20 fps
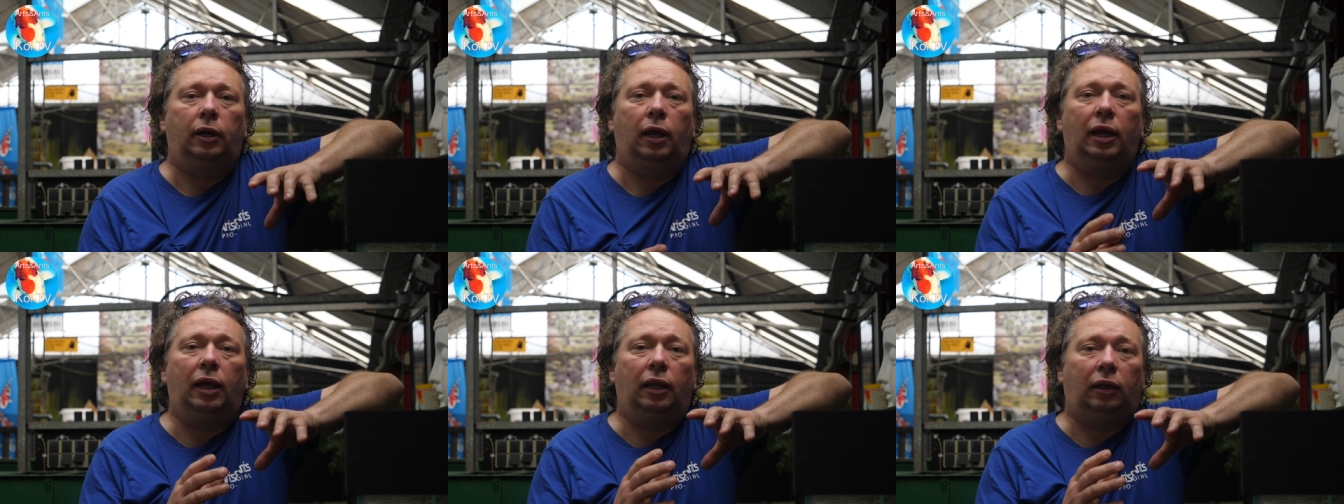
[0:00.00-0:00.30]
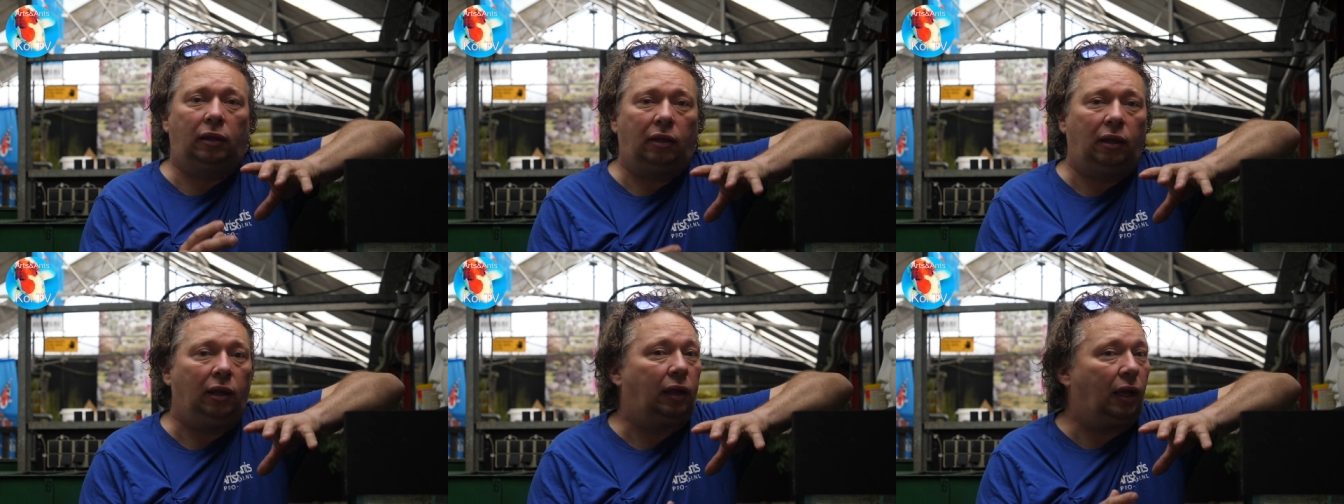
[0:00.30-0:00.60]
It
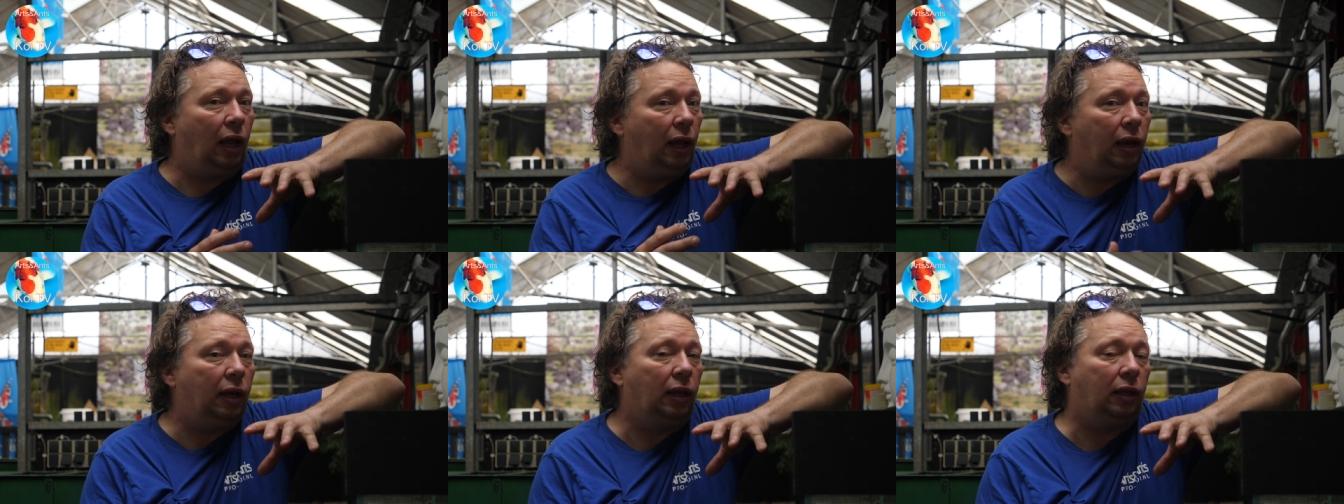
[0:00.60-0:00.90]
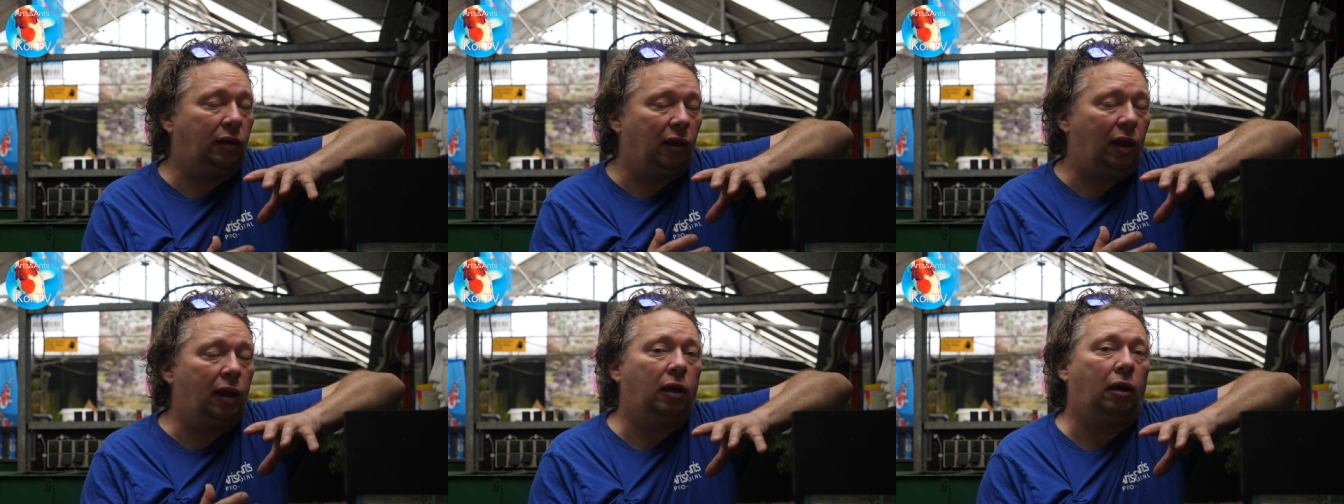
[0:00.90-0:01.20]
can
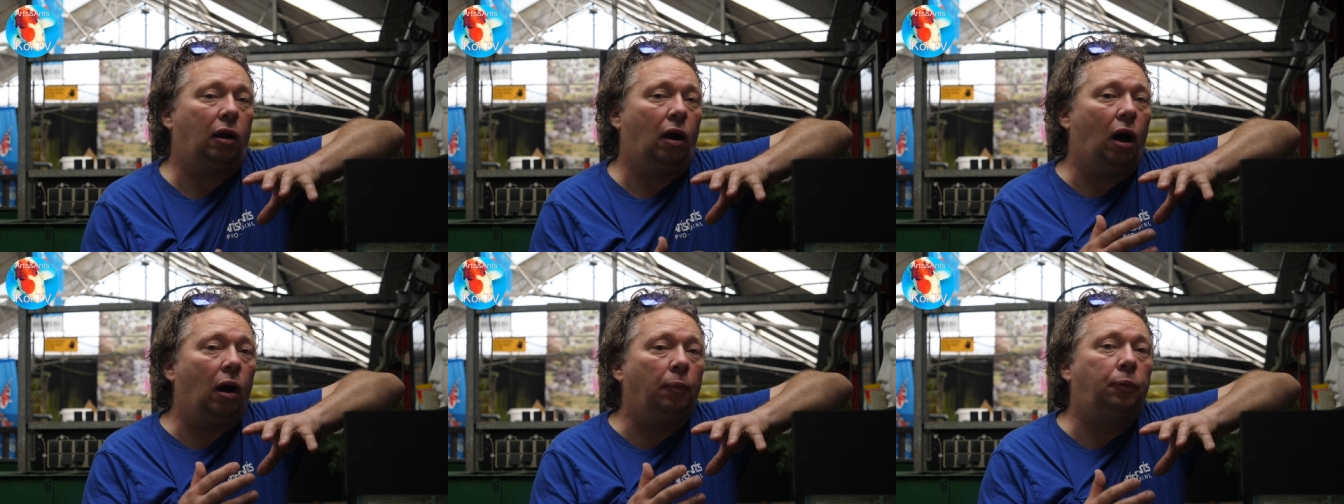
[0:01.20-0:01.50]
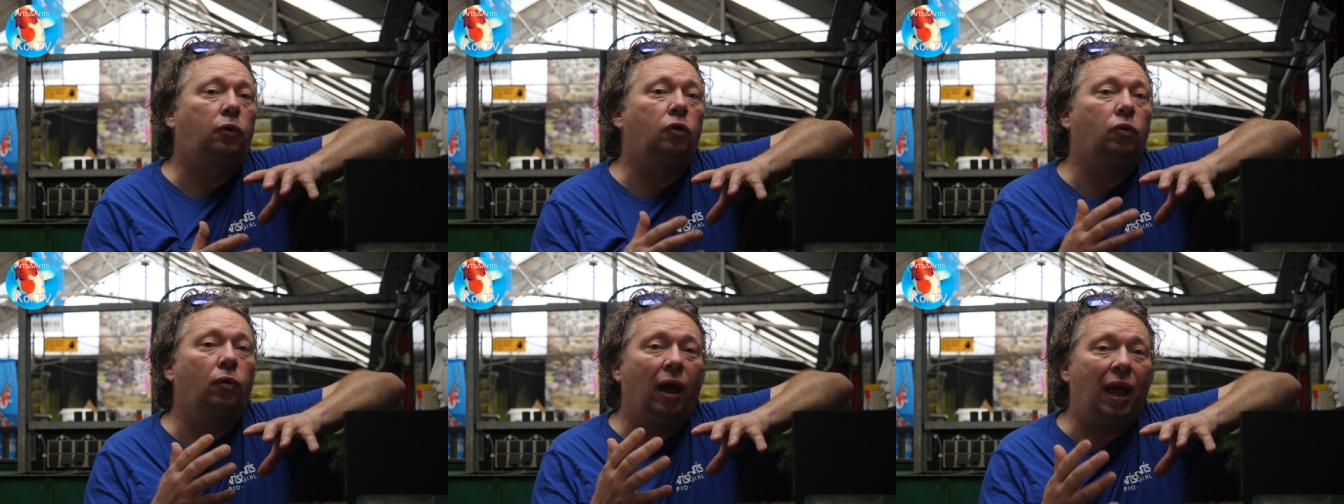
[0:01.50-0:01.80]
take
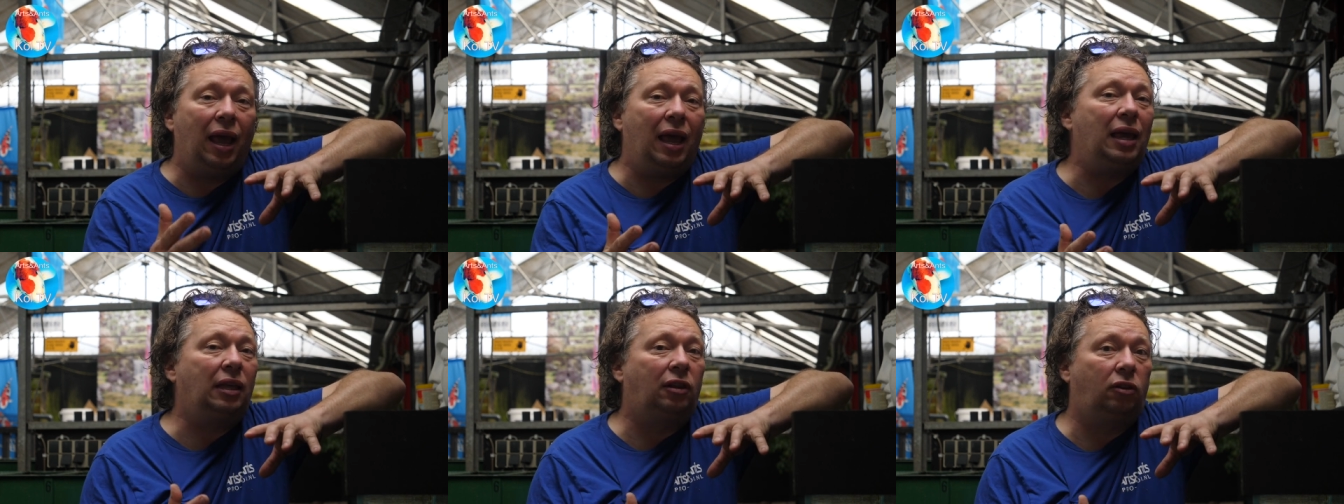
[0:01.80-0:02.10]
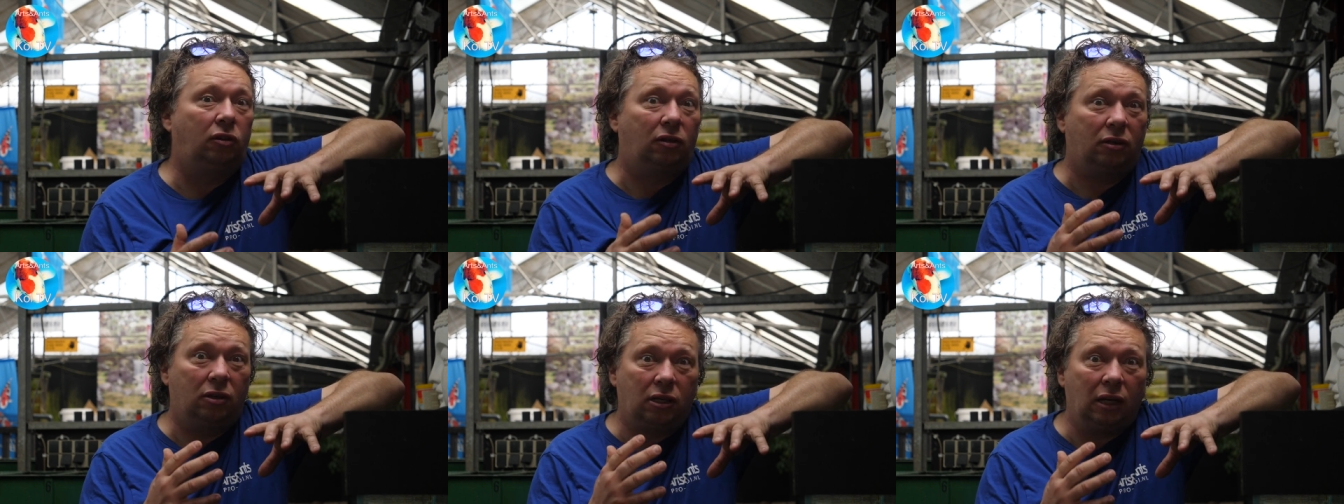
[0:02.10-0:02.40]
up to 8,
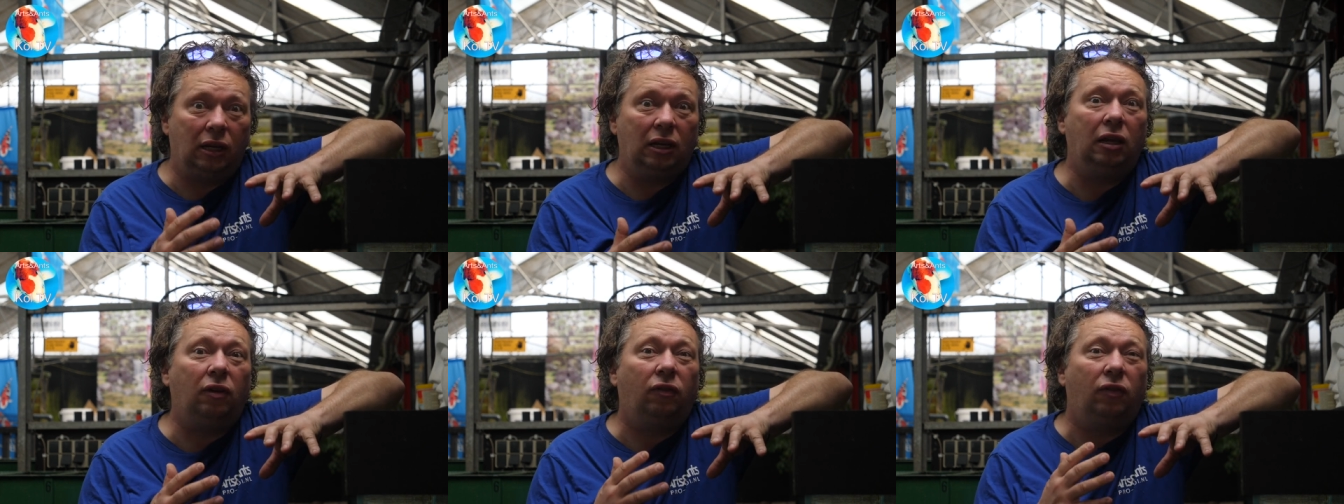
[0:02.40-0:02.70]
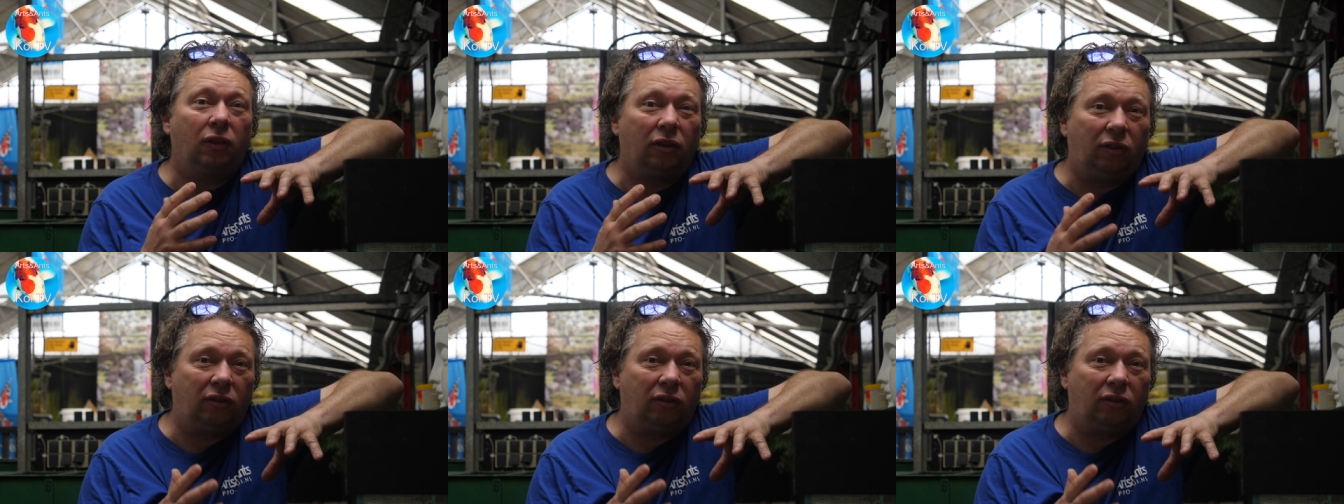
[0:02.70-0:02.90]
even